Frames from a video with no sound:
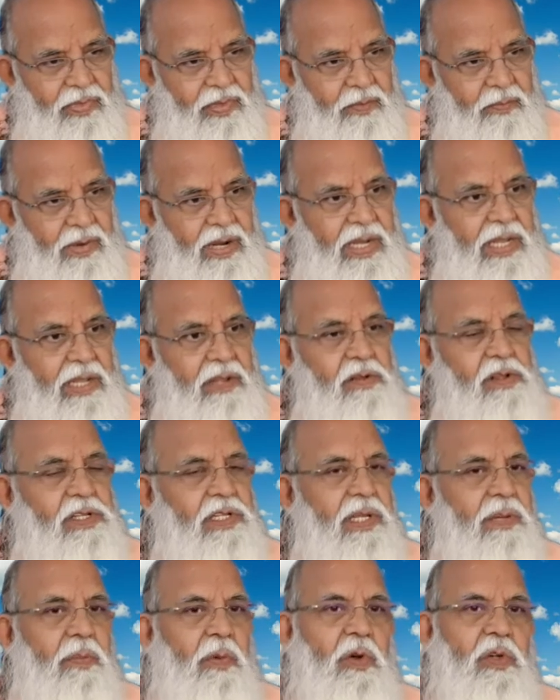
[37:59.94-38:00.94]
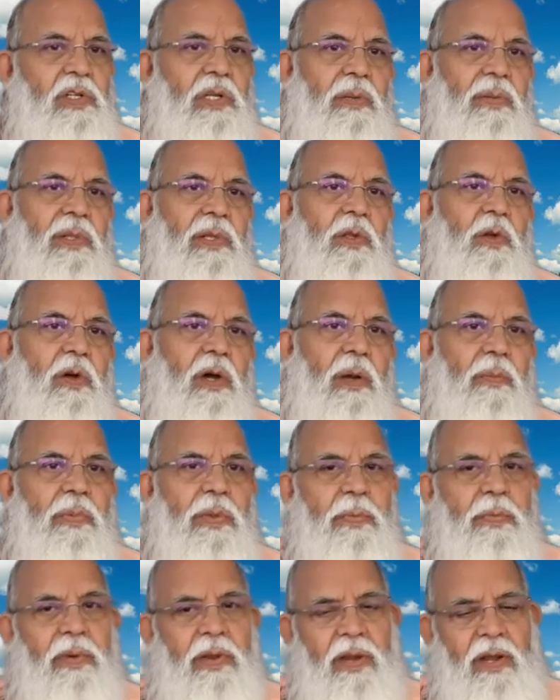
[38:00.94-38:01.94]
But you will see most of the yoga
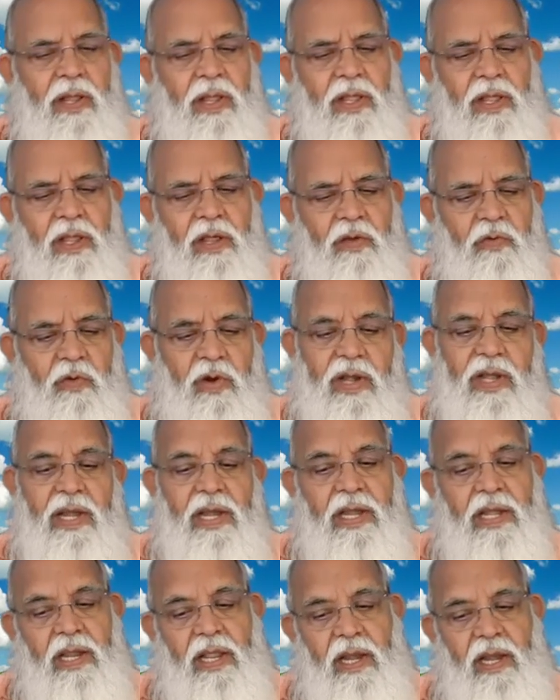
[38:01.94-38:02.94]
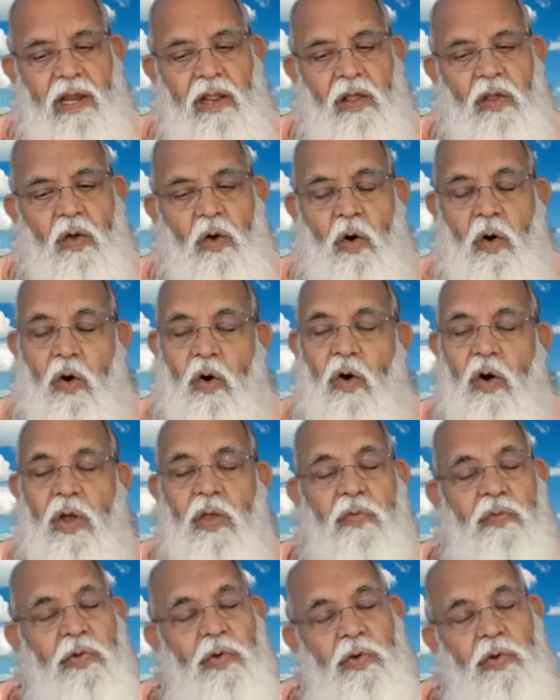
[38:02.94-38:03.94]
people, what they tell, oh,
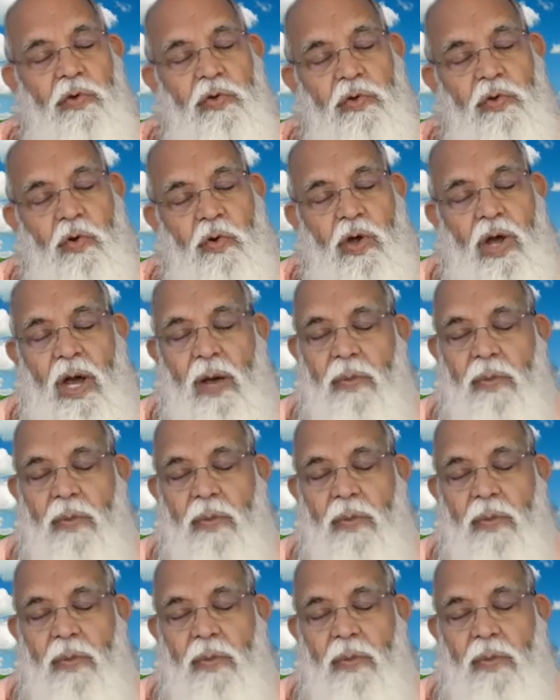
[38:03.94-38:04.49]
if you do yoga,